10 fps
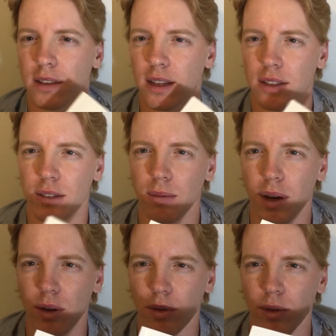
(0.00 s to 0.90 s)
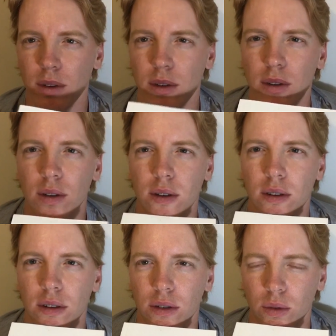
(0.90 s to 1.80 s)
that's about
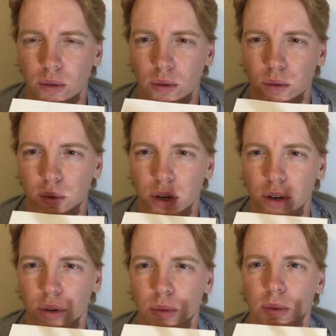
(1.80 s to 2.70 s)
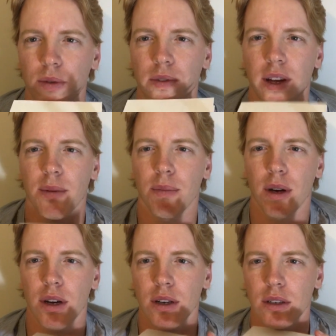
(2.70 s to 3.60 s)
where a group of
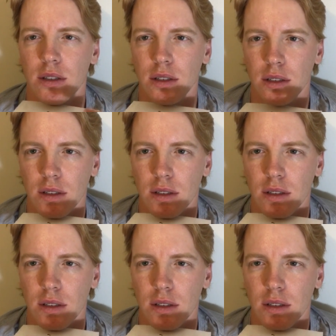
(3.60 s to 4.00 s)
vampires,